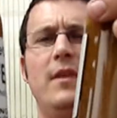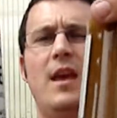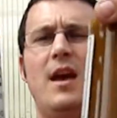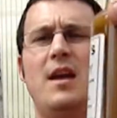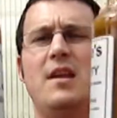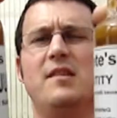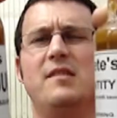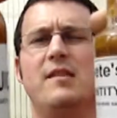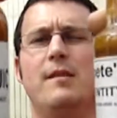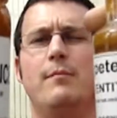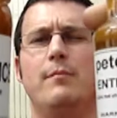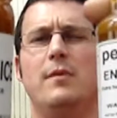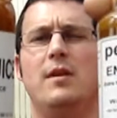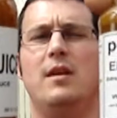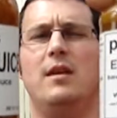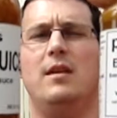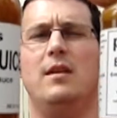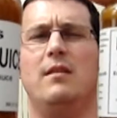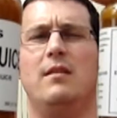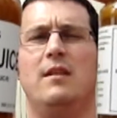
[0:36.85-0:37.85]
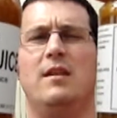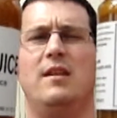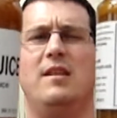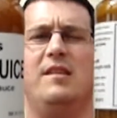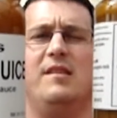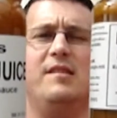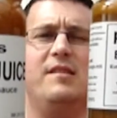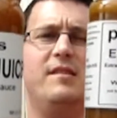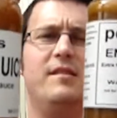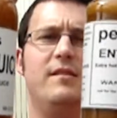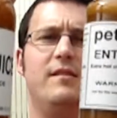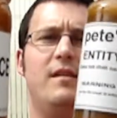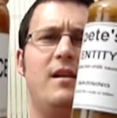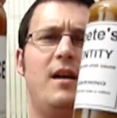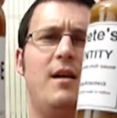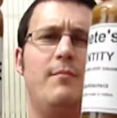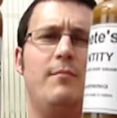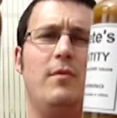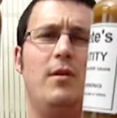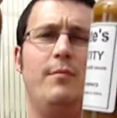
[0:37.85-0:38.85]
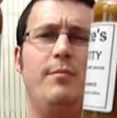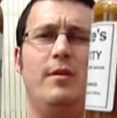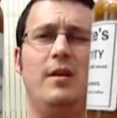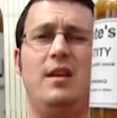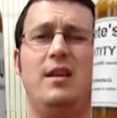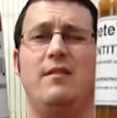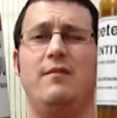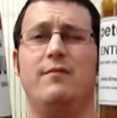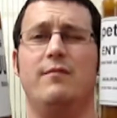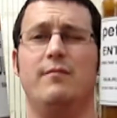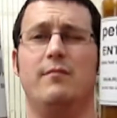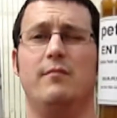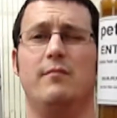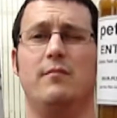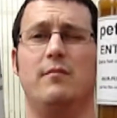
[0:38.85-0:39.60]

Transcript: yeah he sent me these um, I believe